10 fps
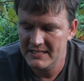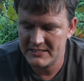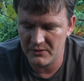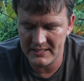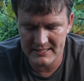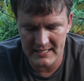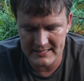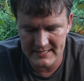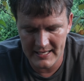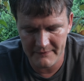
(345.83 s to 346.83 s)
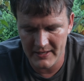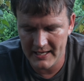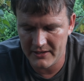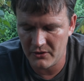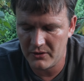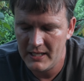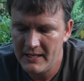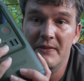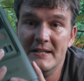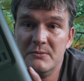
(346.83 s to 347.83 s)
So it is nice to have the handle.
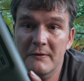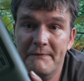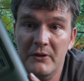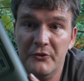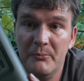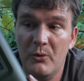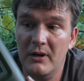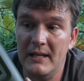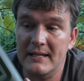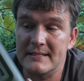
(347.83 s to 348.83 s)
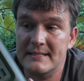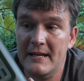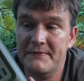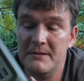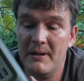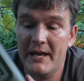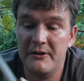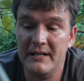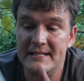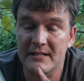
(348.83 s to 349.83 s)
This one feels more like a safety
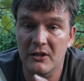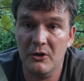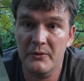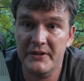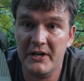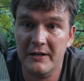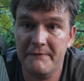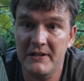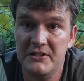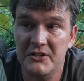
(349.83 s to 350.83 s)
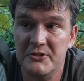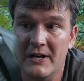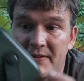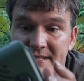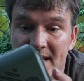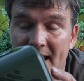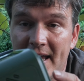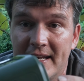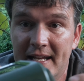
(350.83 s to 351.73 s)
battery. It has the glow-in-the-dark features around the side.